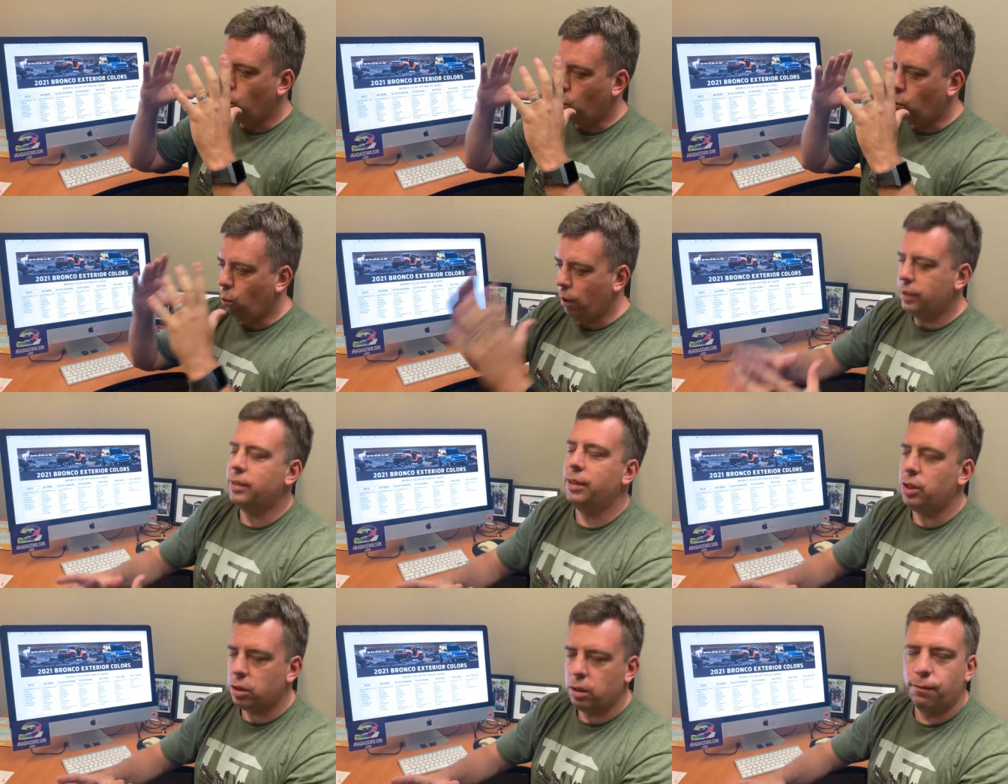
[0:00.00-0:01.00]
with an
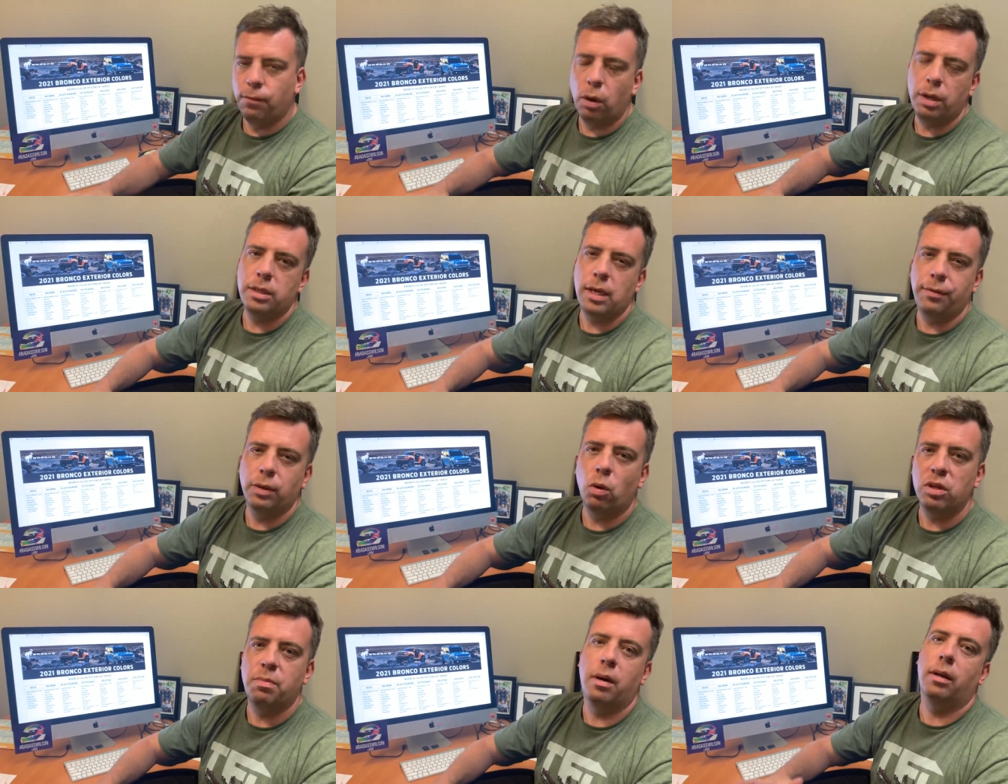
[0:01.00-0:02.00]
additional 47
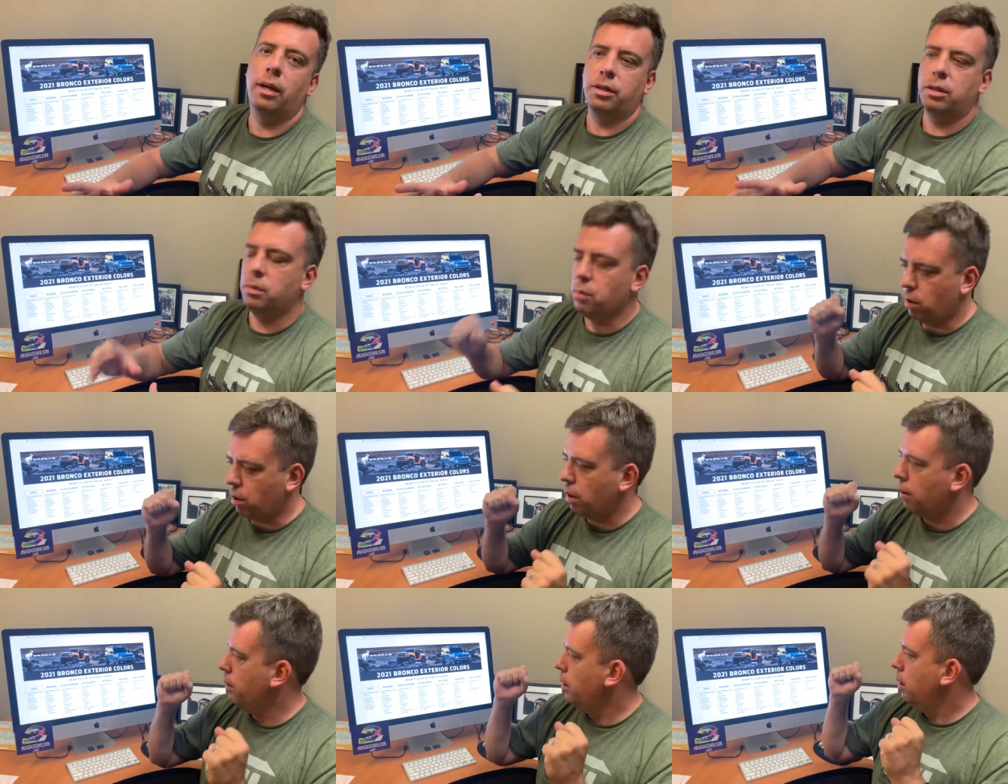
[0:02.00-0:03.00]
horsepower electric
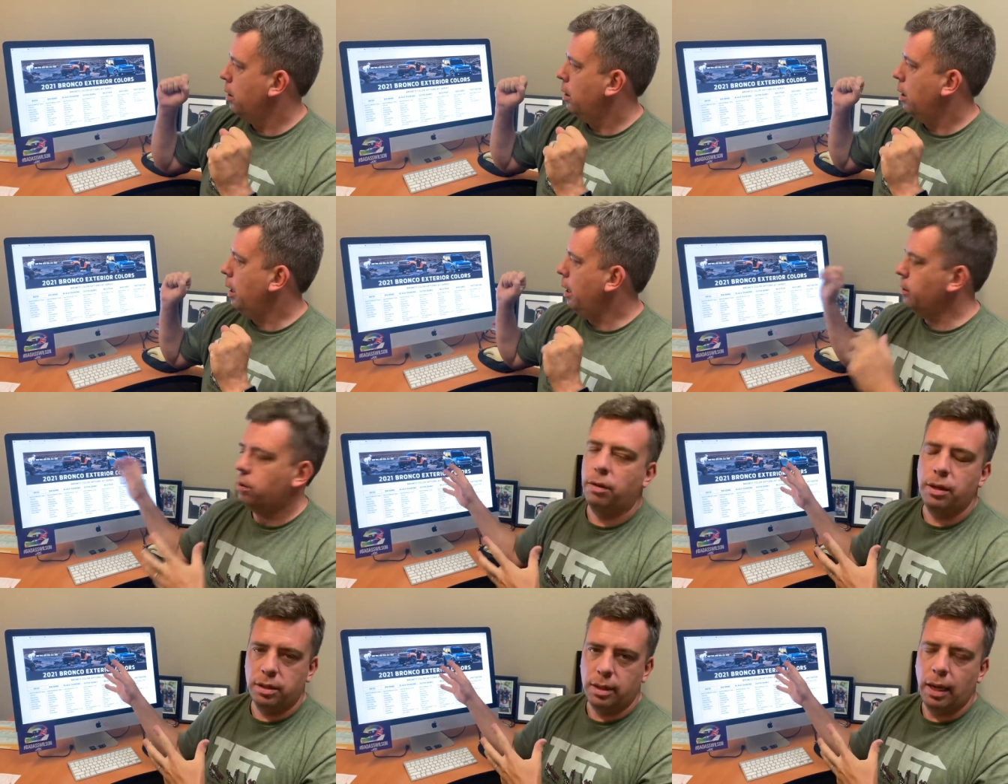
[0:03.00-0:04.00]
motor into
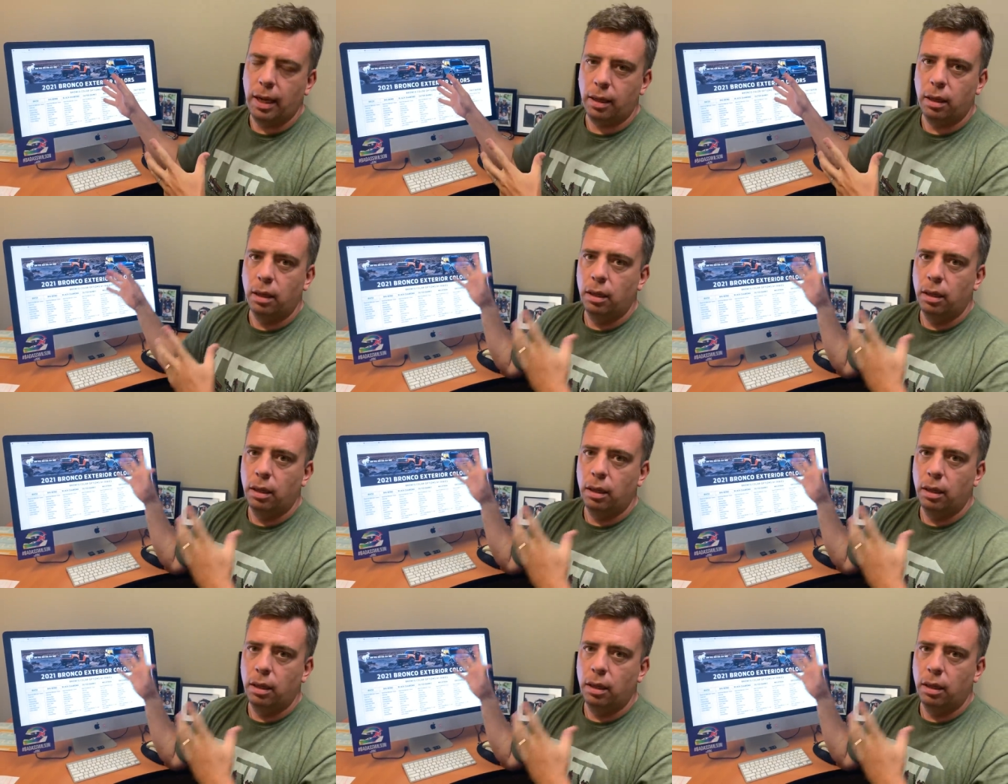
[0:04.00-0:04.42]
this thing,